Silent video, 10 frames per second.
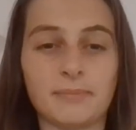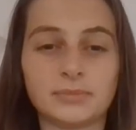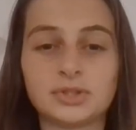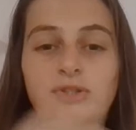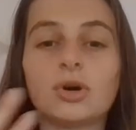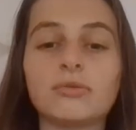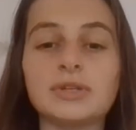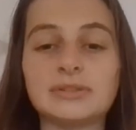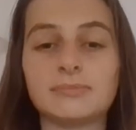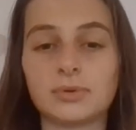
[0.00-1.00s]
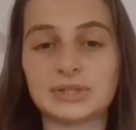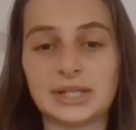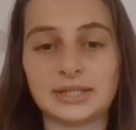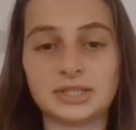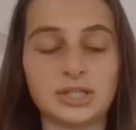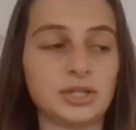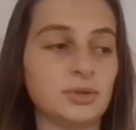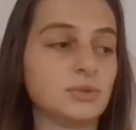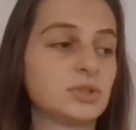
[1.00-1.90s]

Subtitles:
stories and books like to use.